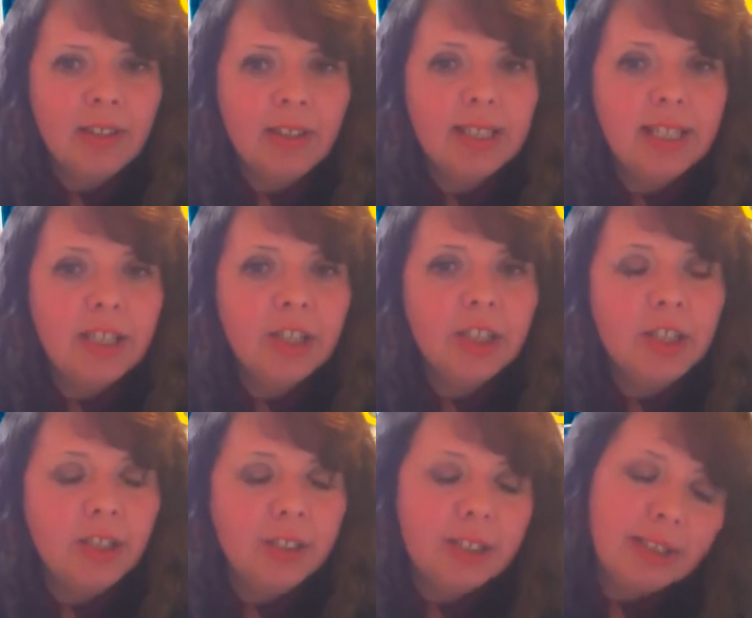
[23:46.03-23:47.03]
that
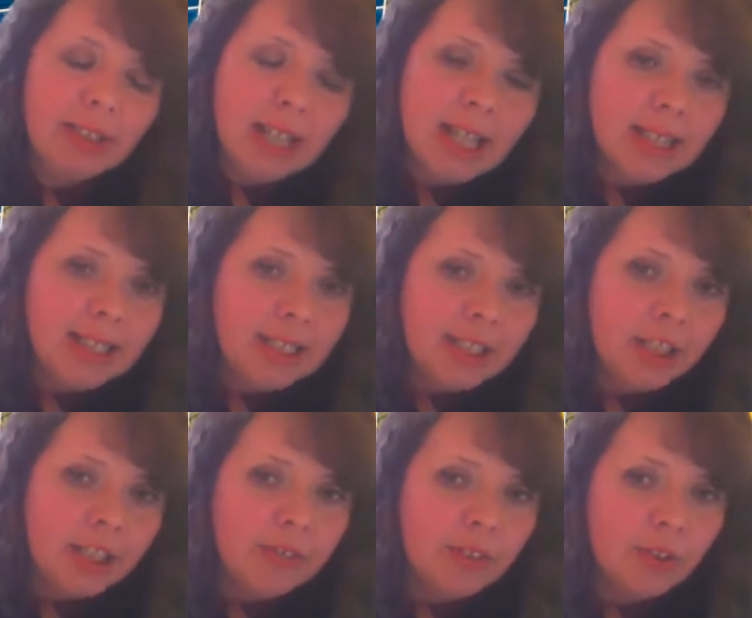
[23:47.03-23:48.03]
teachers using the last
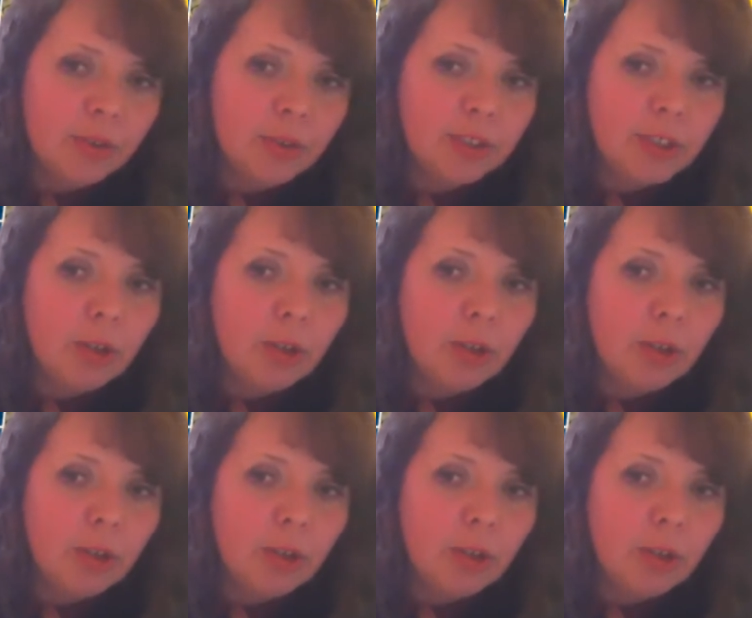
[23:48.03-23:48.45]
edition of the course